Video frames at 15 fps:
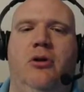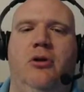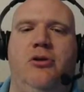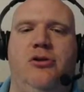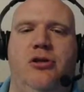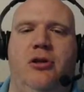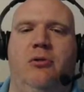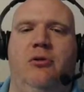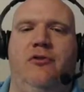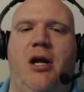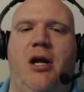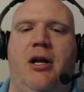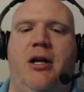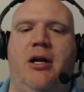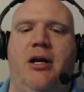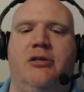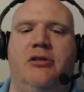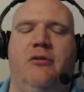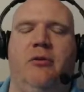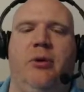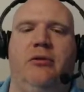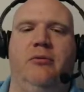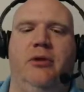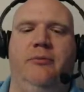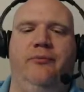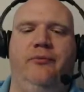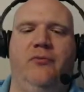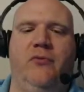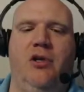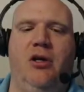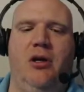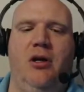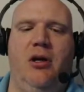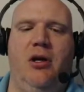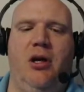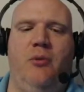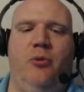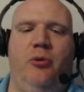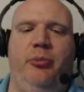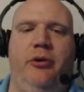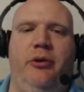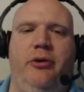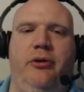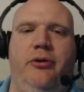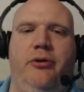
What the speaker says: so that we've a nice 3x3, and we'll put